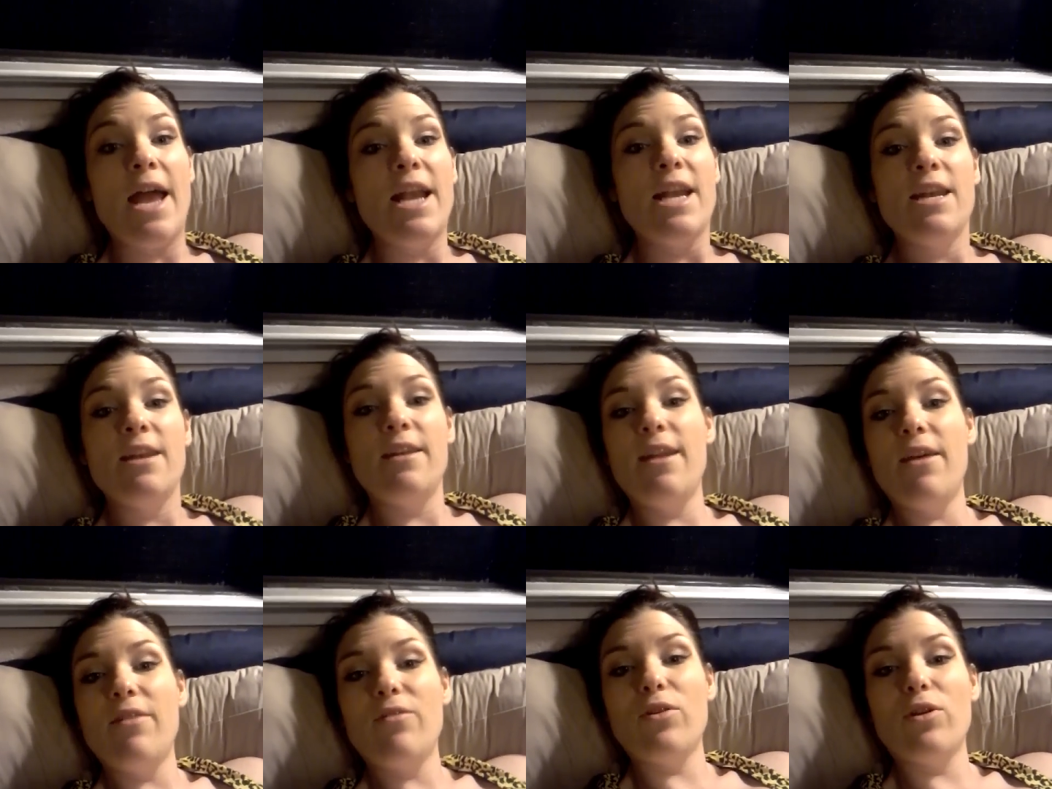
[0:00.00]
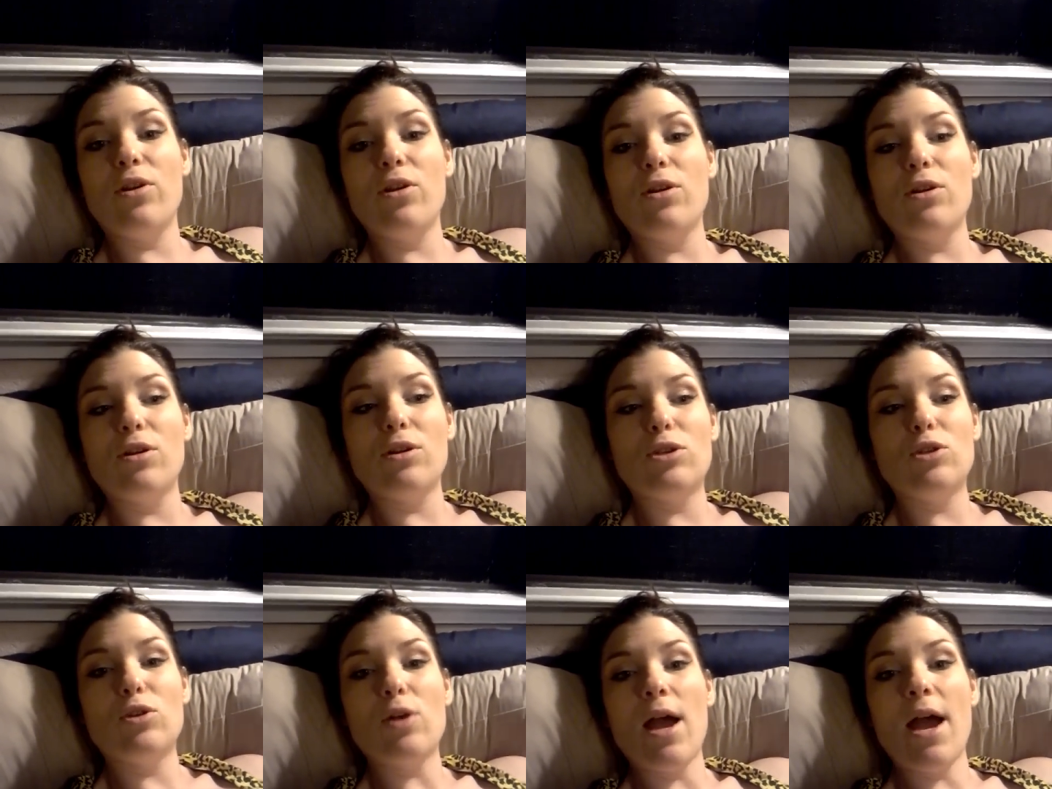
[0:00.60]
I
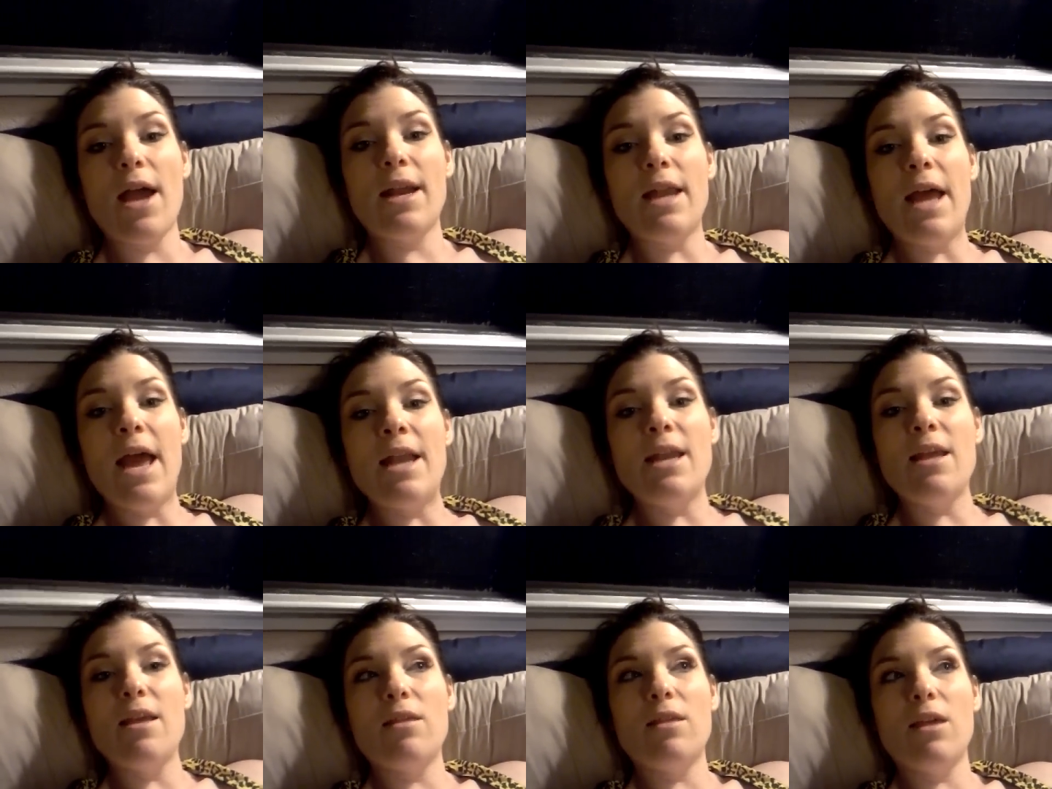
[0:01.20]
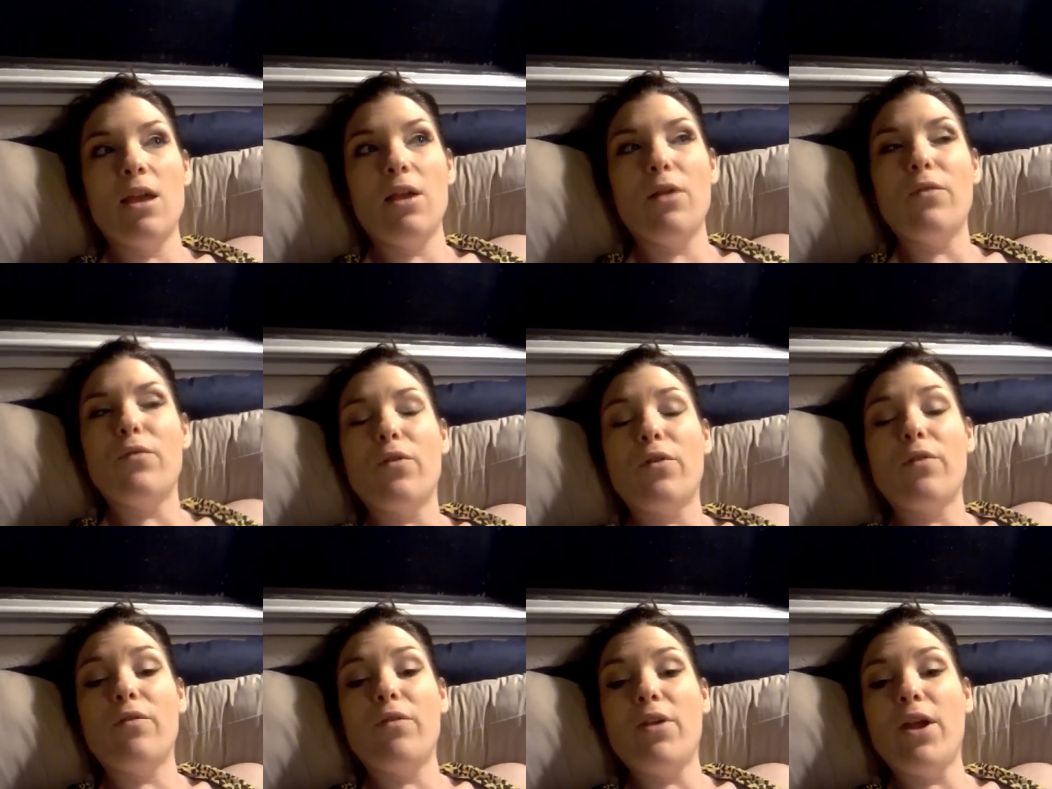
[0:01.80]
never tried anything
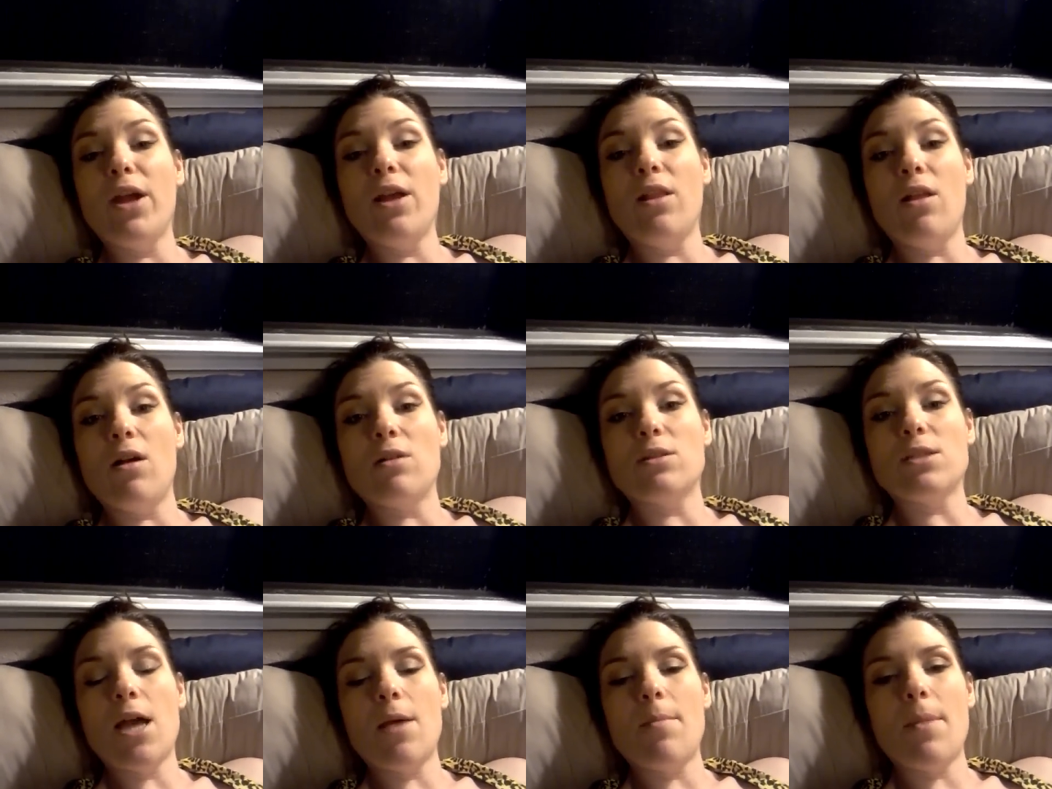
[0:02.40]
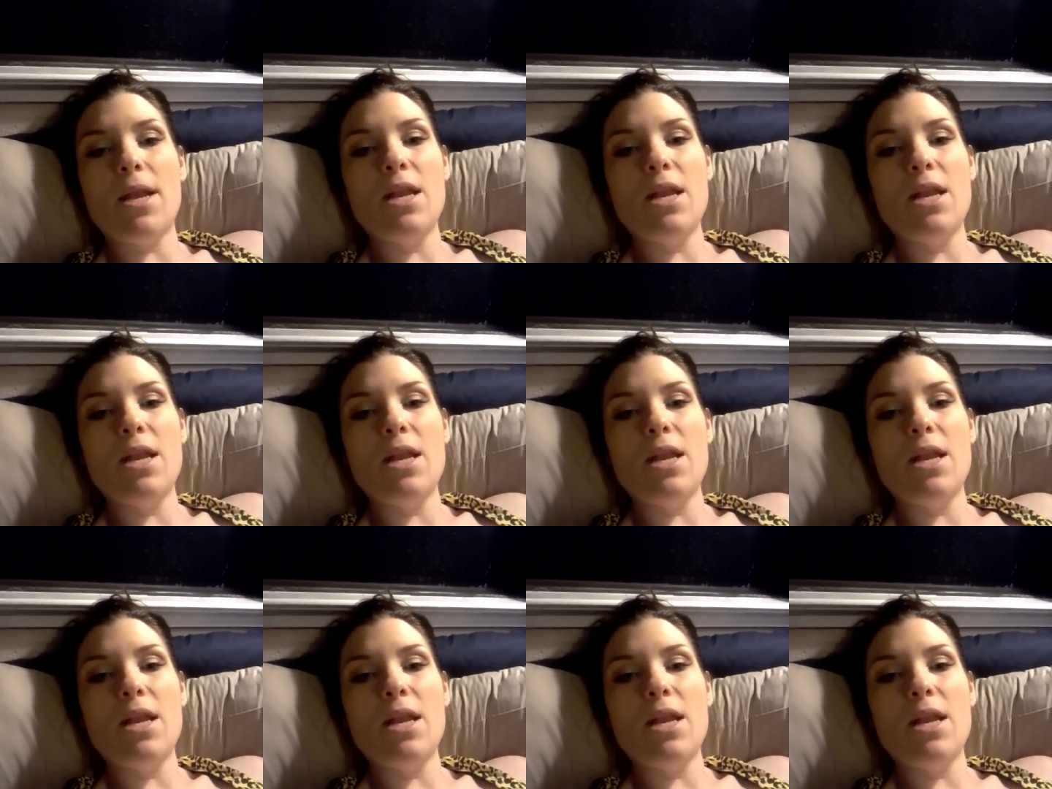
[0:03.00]
for a very long time.